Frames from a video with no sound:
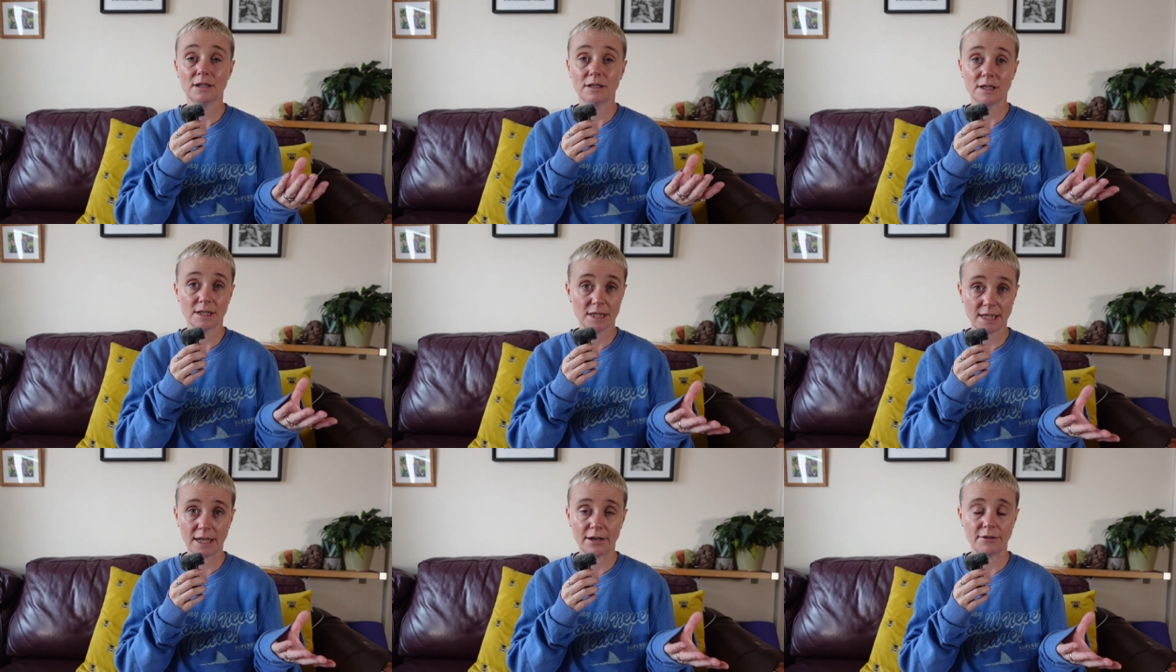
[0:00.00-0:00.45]

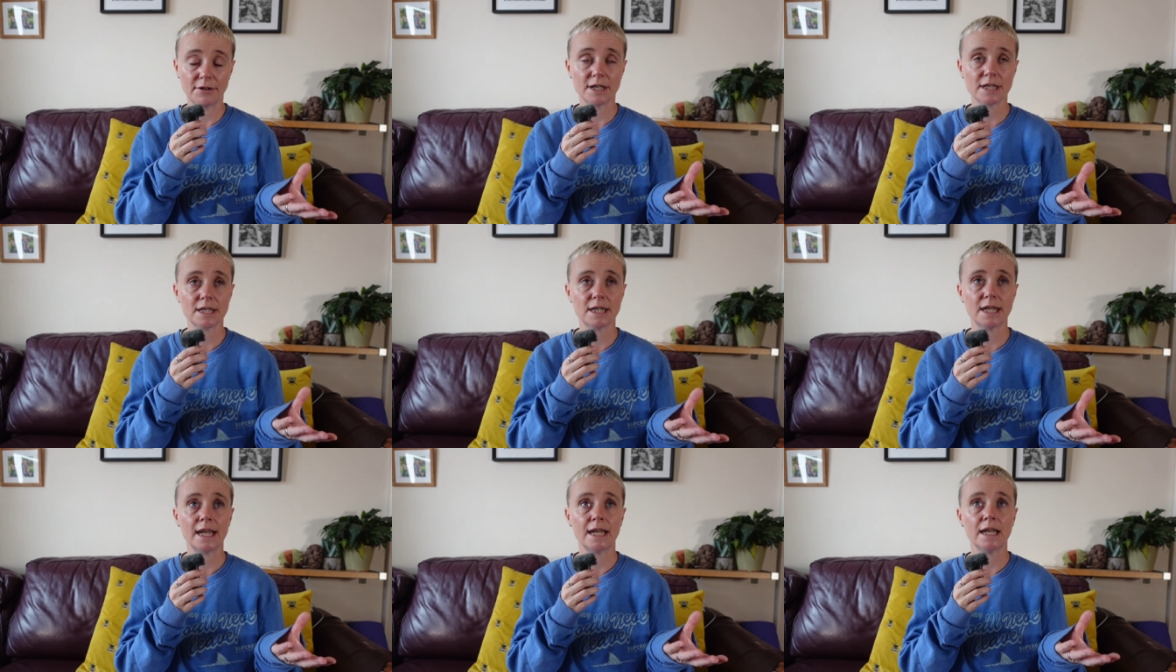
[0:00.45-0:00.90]

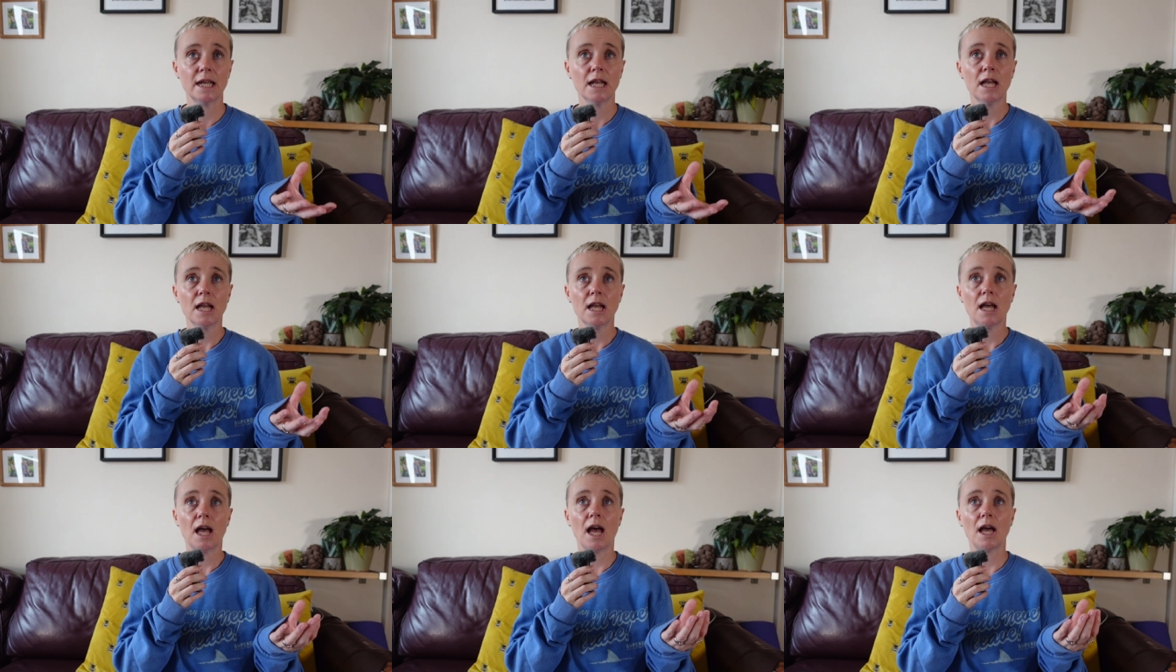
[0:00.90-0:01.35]
seriously.
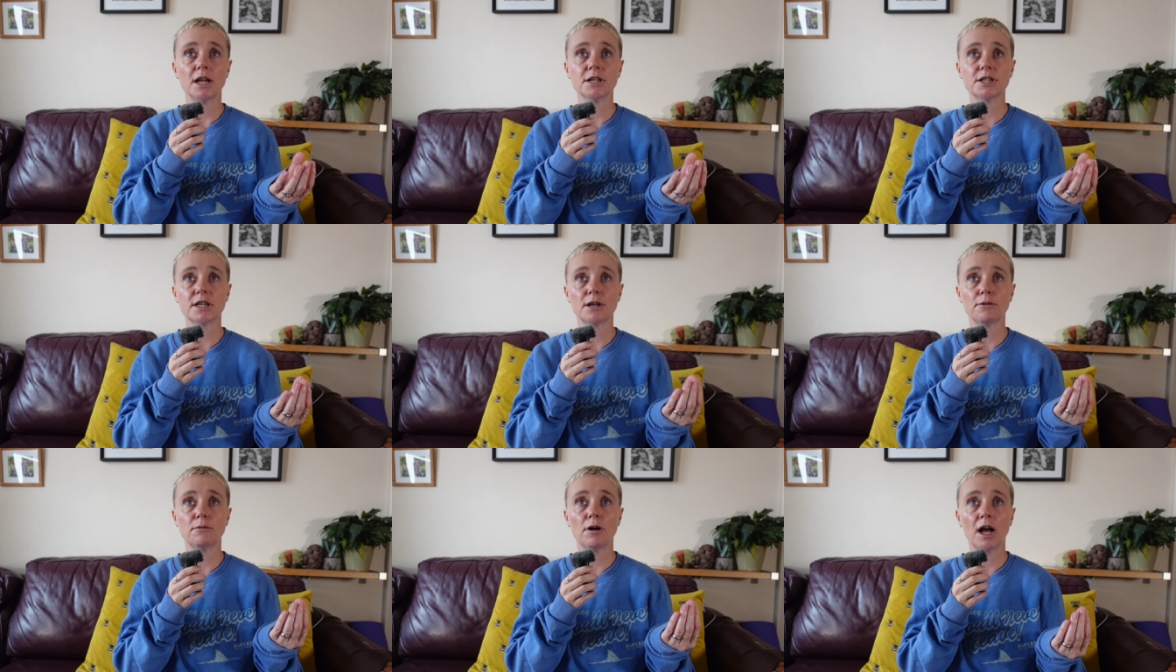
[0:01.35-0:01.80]
And
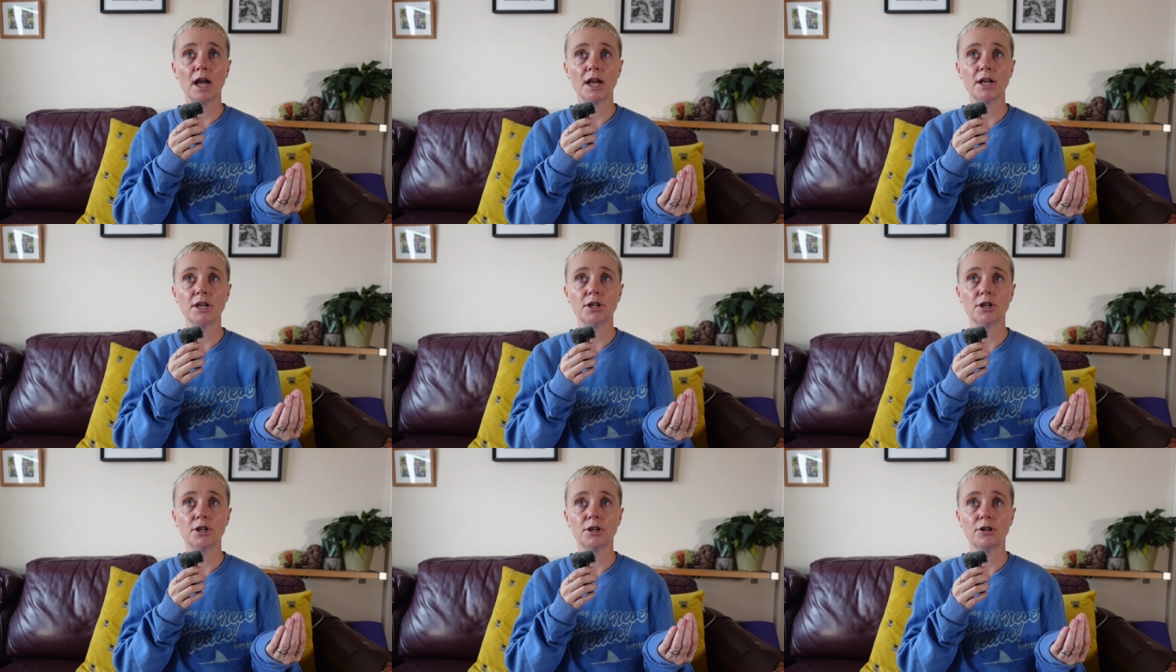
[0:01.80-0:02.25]
so
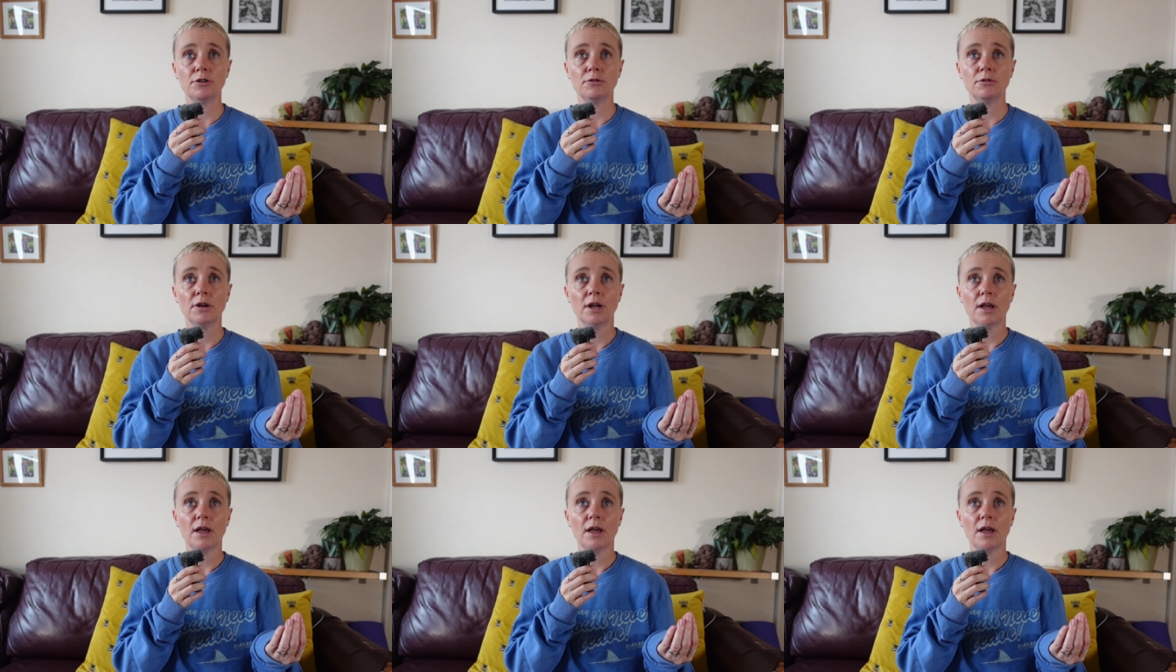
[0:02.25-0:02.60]
I knew